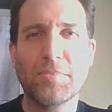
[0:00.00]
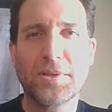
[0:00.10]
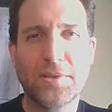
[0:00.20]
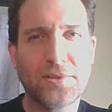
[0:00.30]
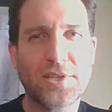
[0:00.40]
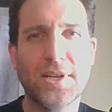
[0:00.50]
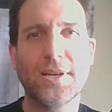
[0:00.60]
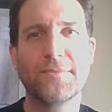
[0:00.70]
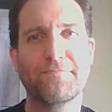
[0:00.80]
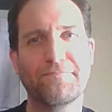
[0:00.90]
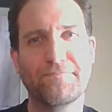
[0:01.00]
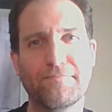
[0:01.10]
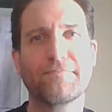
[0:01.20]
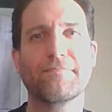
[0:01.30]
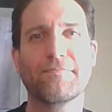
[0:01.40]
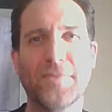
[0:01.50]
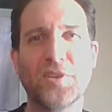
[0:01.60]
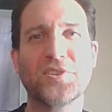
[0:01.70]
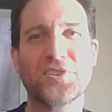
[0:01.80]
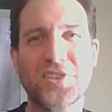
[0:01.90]
but there's a
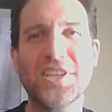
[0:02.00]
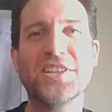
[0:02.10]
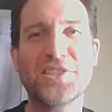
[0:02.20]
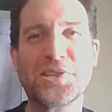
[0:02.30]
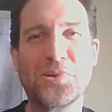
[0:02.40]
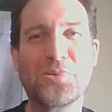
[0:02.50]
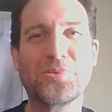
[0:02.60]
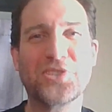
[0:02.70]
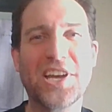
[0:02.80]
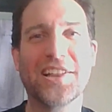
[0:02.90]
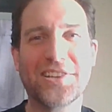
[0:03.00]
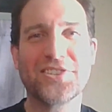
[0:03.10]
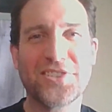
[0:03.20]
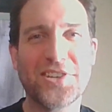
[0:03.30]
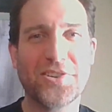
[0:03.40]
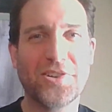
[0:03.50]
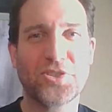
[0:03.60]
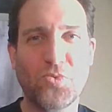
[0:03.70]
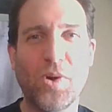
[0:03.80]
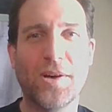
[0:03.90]
skin tone challenge there
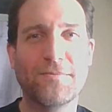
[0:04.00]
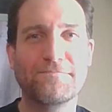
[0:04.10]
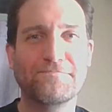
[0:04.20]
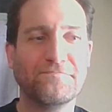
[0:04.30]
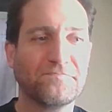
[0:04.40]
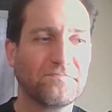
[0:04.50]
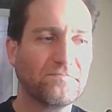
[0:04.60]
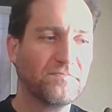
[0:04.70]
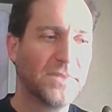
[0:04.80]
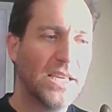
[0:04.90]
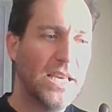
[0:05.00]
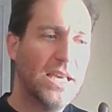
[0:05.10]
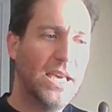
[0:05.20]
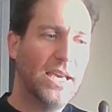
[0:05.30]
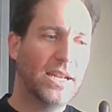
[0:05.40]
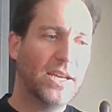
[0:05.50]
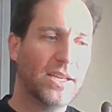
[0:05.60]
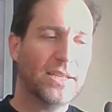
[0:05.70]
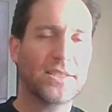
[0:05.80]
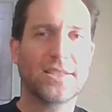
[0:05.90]
as well. And I
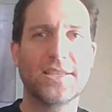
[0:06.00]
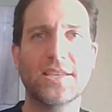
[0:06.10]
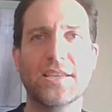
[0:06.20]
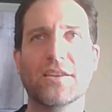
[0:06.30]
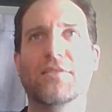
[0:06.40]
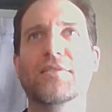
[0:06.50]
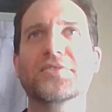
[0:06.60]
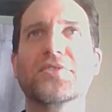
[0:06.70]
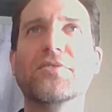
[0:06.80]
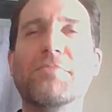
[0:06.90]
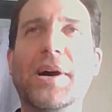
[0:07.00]
got to thinking also